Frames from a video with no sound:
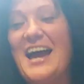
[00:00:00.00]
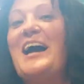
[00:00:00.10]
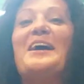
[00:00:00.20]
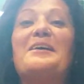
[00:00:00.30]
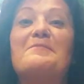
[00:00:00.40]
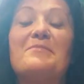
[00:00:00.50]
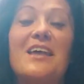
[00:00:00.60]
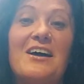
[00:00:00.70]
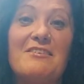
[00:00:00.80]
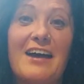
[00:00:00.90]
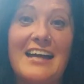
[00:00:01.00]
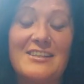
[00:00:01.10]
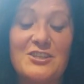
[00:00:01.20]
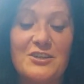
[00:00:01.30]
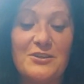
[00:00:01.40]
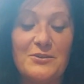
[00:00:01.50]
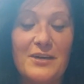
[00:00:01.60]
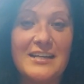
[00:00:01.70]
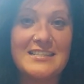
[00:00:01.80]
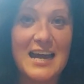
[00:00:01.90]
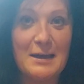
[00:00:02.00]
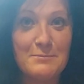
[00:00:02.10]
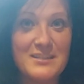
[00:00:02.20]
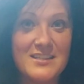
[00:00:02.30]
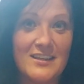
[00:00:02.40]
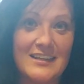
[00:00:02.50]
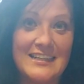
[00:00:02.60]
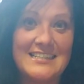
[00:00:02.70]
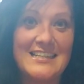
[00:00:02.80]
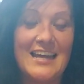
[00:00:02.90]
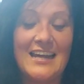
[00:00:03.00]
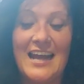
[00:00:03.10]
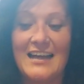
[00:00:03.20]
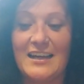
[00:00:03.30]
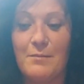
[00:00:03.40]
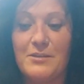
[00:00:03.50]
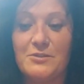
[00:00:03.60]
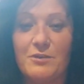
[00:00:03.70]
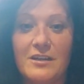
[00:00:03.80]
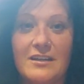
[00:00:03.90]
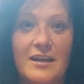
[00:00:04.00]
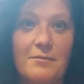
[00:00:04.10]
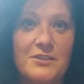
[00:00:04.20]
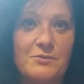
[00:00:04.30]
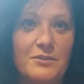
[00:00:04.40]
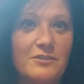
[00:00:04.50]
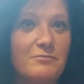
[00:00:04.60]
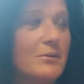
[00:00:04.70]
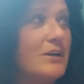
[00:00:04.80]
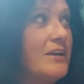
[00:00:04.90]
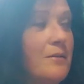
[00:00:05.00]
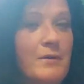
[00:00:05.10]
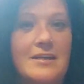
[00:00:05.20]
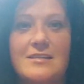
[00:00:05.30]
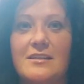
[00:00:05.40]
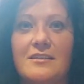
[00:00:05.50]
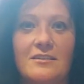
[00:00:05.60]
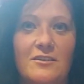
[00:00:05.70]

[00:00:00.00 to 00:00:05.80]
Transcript: I've had to adapt slightly today and come into work and come into one of my amazing